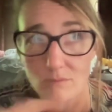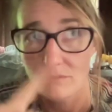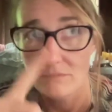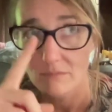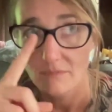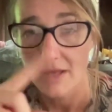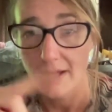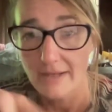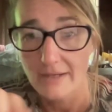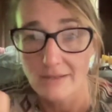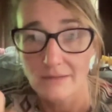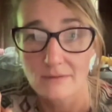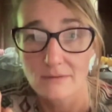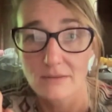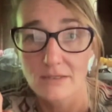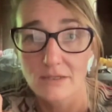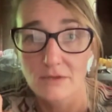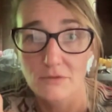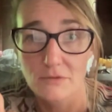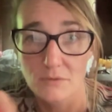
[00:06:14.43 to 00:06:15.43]
light
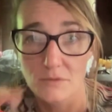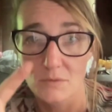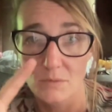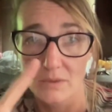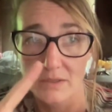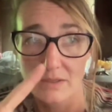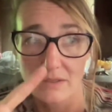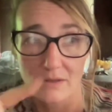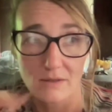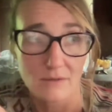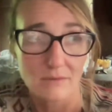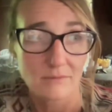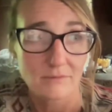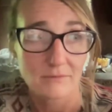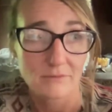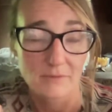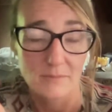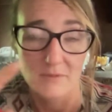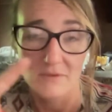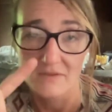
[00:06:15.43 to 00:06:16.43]
in through the window
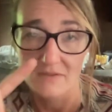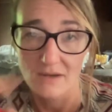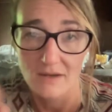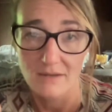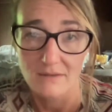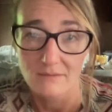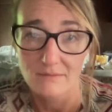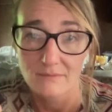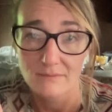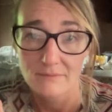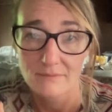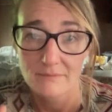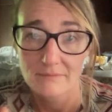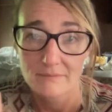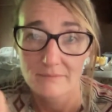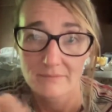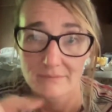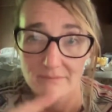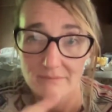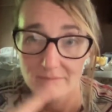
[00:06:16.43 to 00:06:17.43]
from the sun,
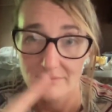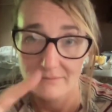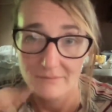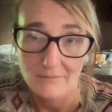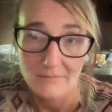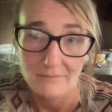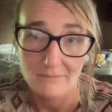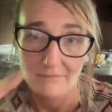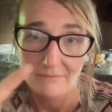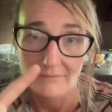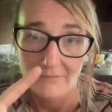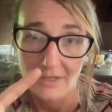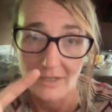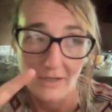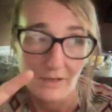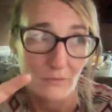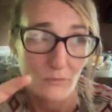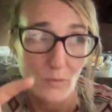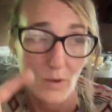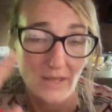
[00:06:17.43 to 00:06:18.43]
a
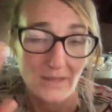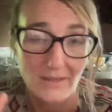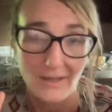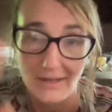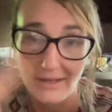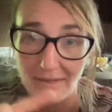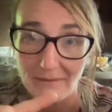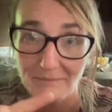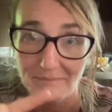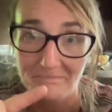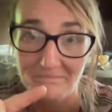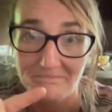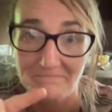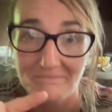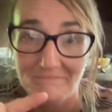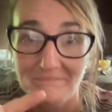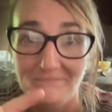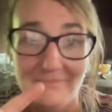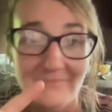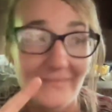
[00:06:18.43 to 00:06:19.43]
kind of white light.
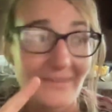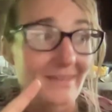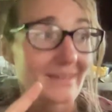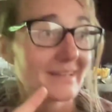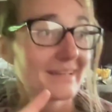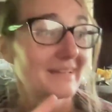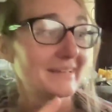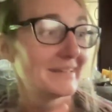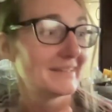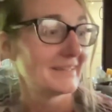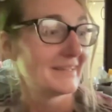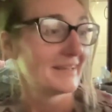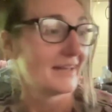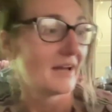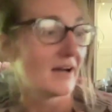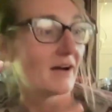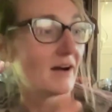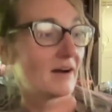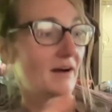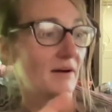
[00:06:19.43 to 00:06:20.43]

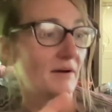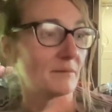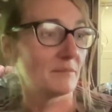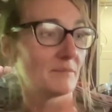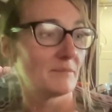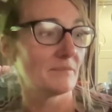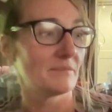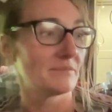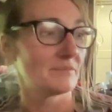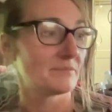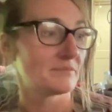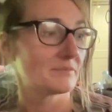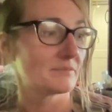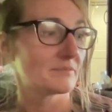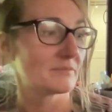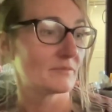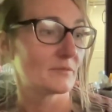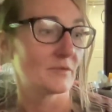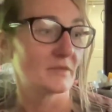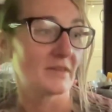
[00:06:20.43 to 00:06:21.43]

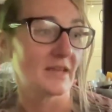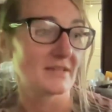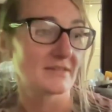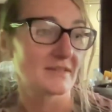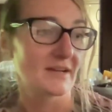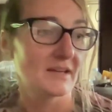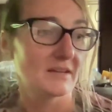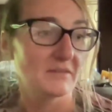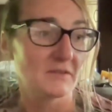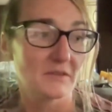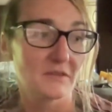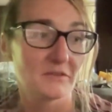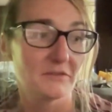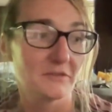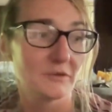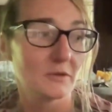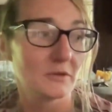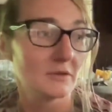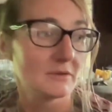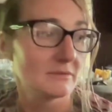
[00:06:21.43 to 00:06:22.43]
That's not even the
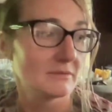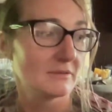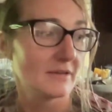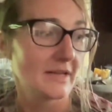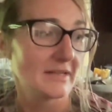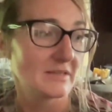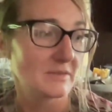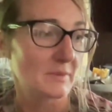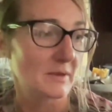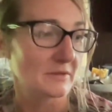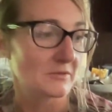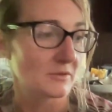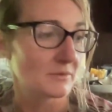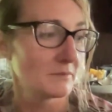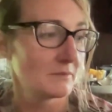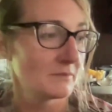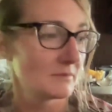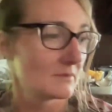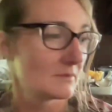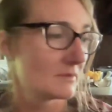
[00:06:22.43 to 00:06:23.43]
full light
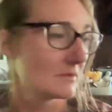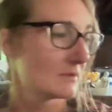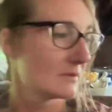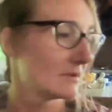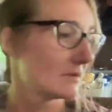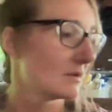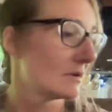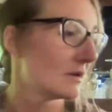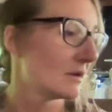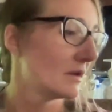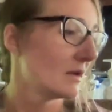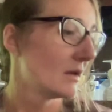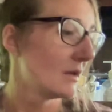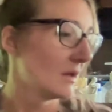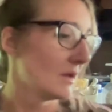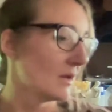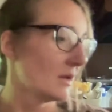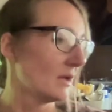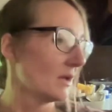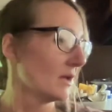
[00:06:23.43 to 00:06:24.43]
spectrum.
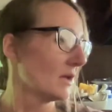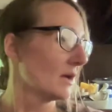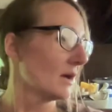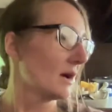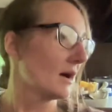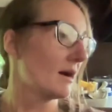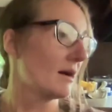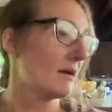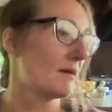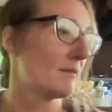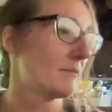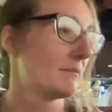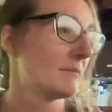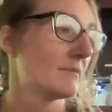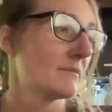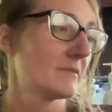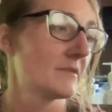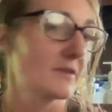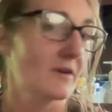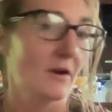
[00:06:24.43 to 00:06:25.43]

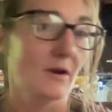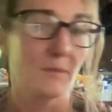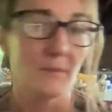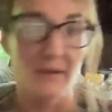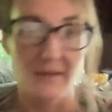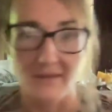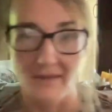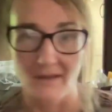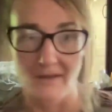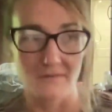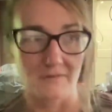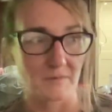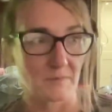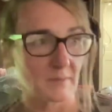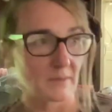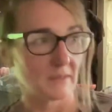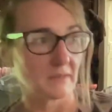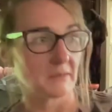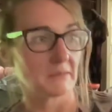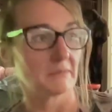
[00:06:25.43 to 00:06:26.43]
Sorry, my cat's
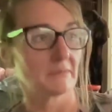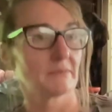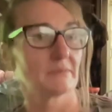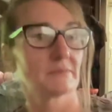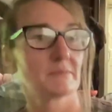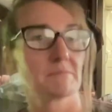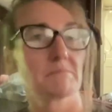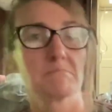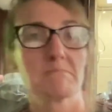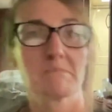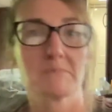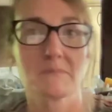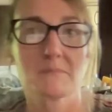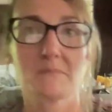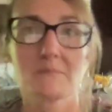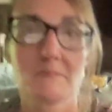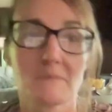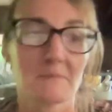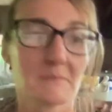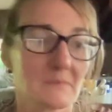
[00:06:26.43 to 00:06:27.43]
being
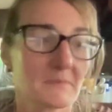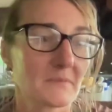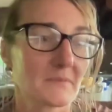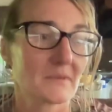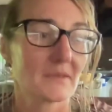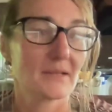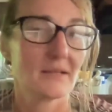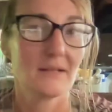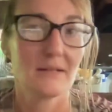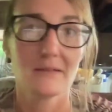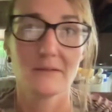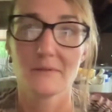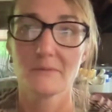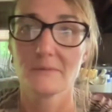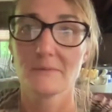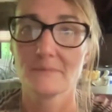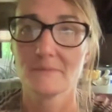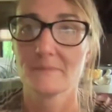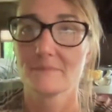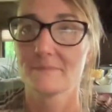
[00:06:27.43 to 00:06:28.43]
a
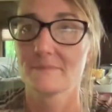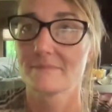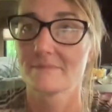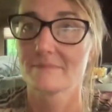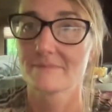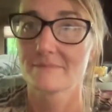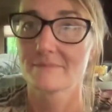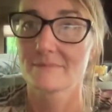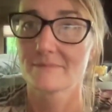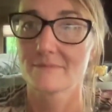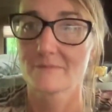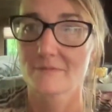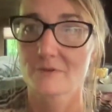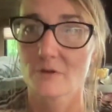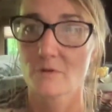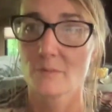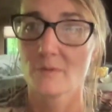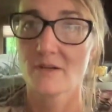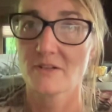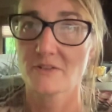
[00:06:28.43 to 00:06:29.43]
little
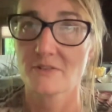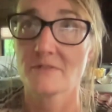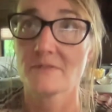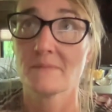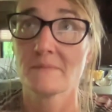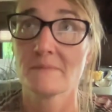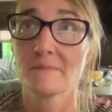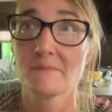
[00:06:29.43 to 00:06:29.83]
curmudgeon.